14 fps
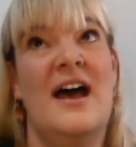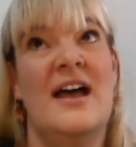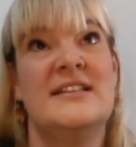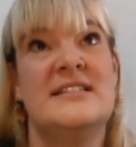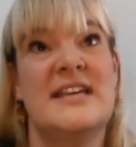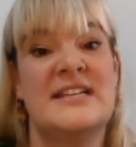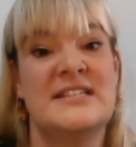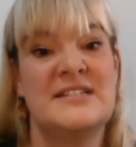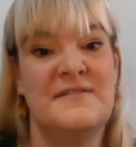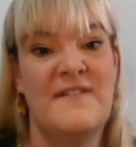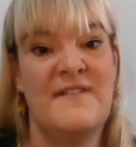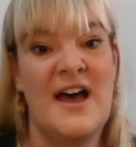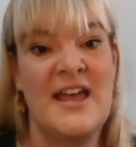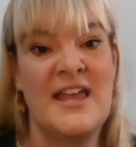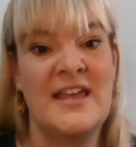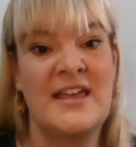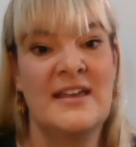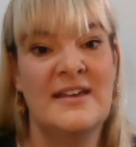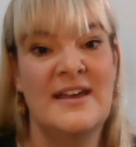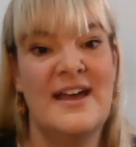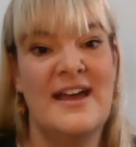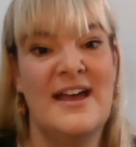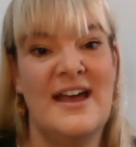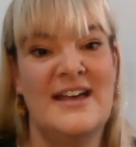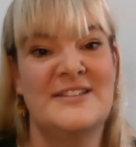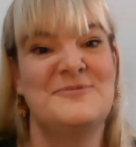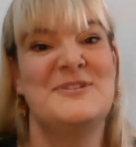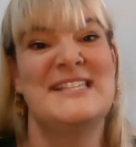identifying,
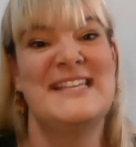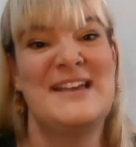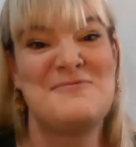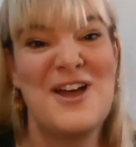as we say,